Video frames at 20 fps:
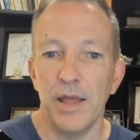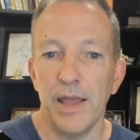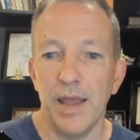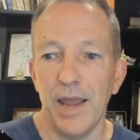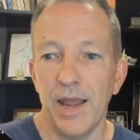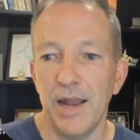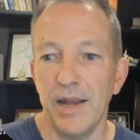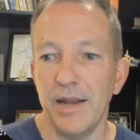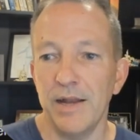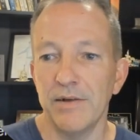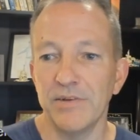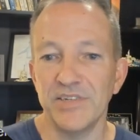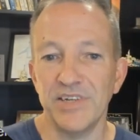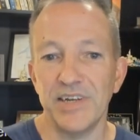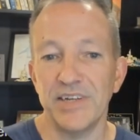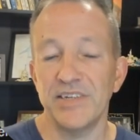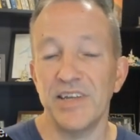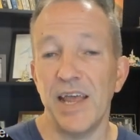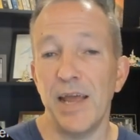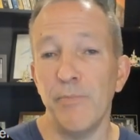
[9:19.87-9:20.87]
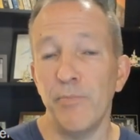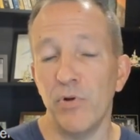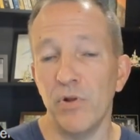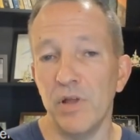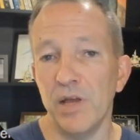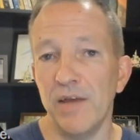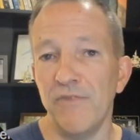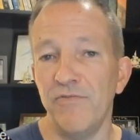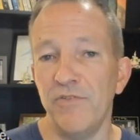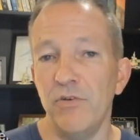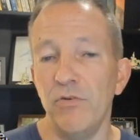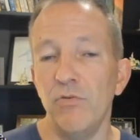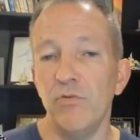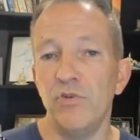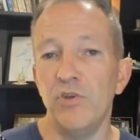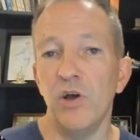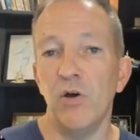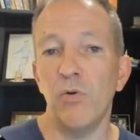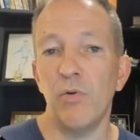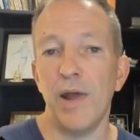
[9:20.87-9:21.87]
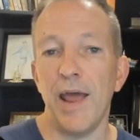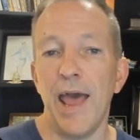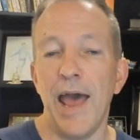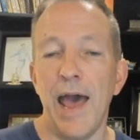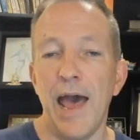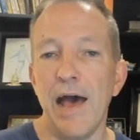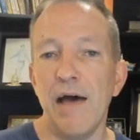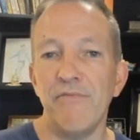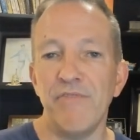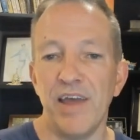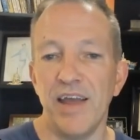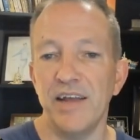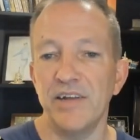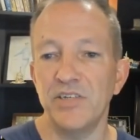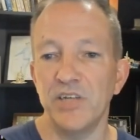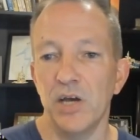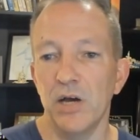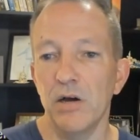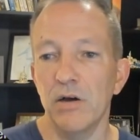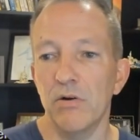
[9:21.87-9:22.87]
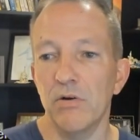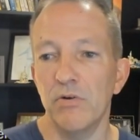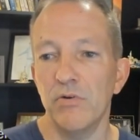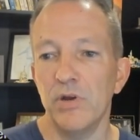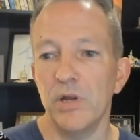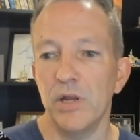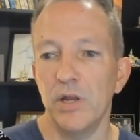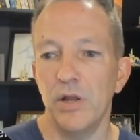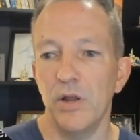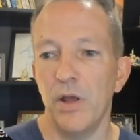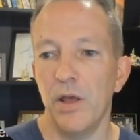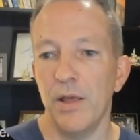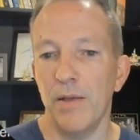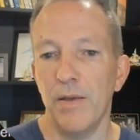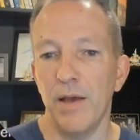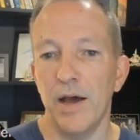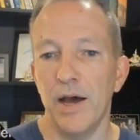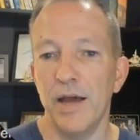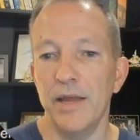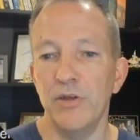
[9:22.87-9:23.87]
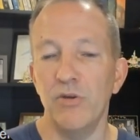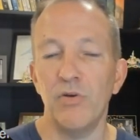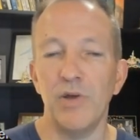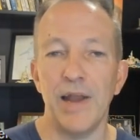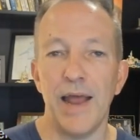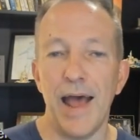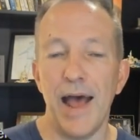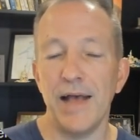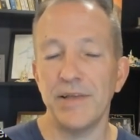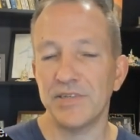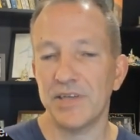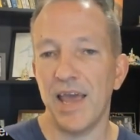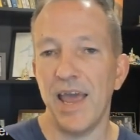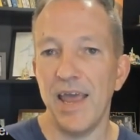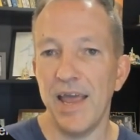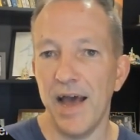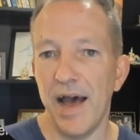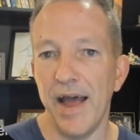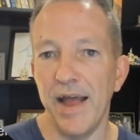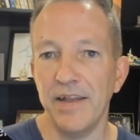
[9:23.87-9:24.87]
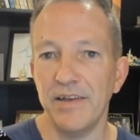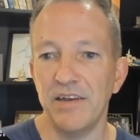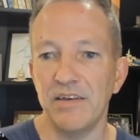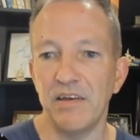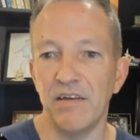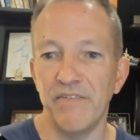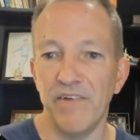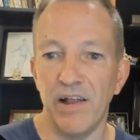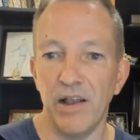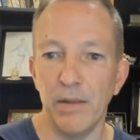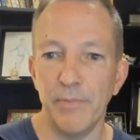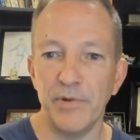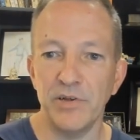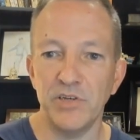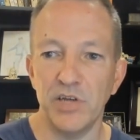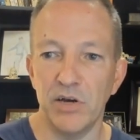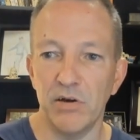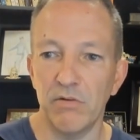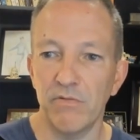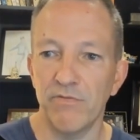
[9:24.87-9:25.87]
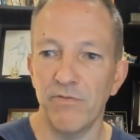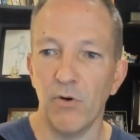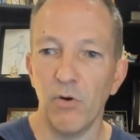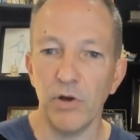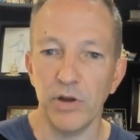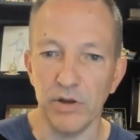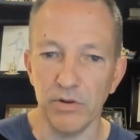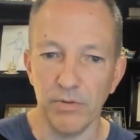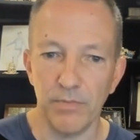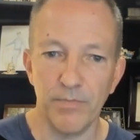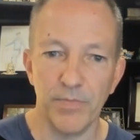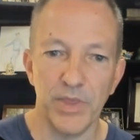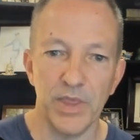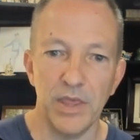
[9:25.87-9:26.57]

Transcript: And here's an example. If you don't have a tone, you can ask AI to develop a tone for you.